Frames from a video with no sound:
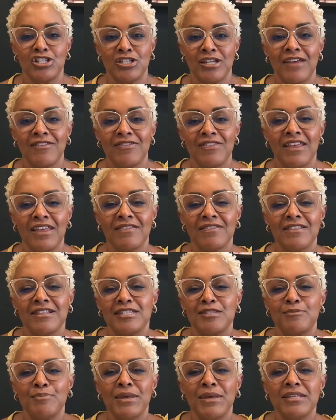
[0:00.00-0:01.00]
I think, that
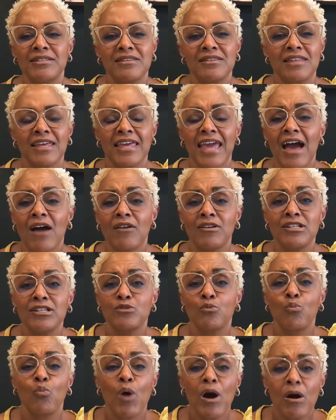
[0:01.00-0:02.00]
speaks to the county's
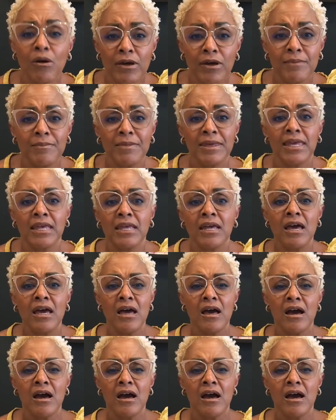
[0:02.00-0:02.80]
welcoming